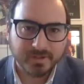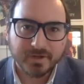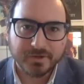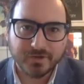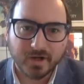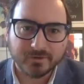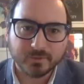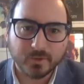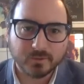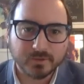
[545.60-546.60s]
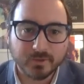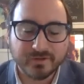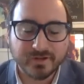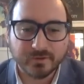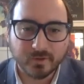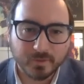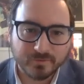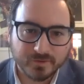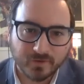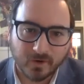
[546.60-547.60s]
Nice. Well, Liora, thank you so much for
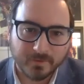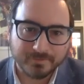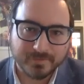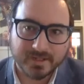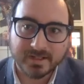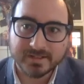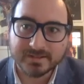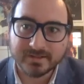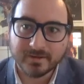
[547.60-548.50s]
your time. And